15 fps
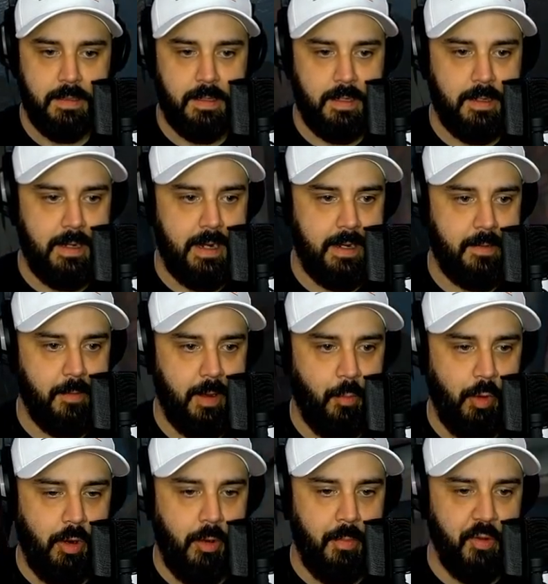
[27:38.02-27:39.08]
right, Well,
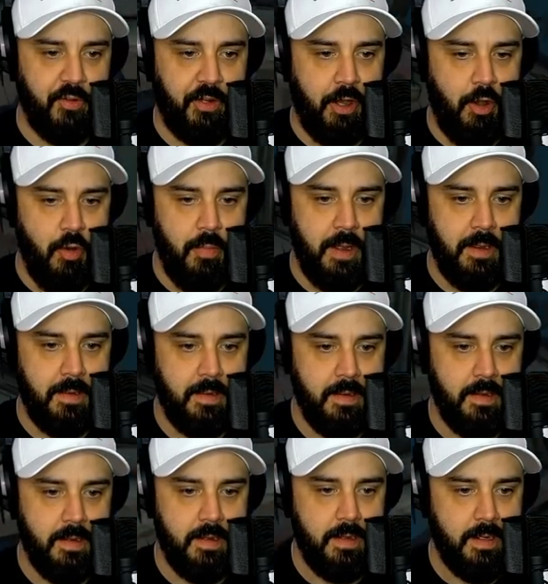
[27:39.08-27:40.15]
we're almost home.
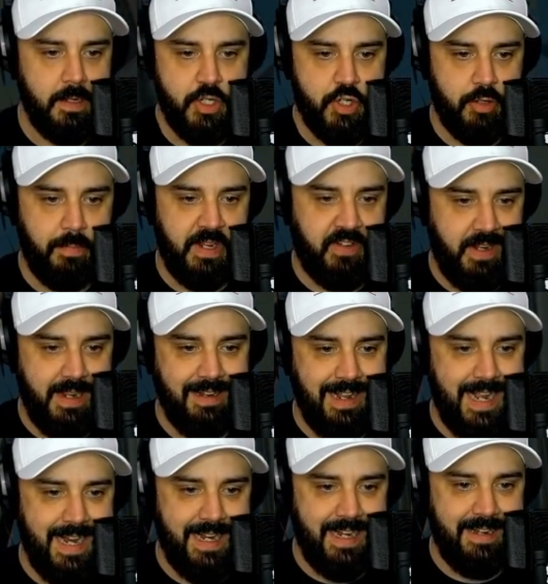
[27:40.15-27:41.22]
Should be seeing
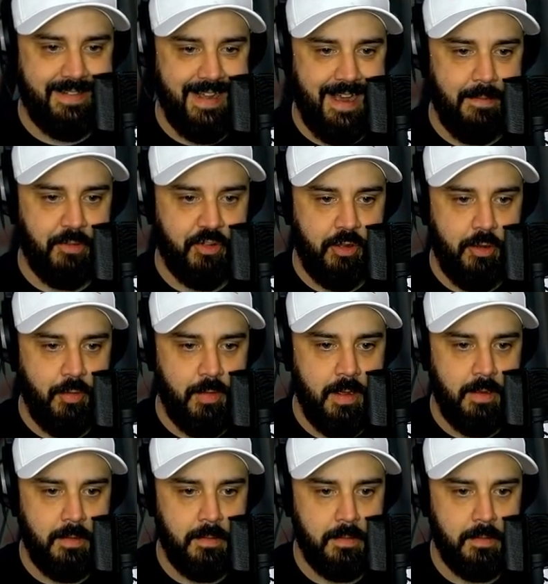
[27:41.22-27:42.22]
land anytime soon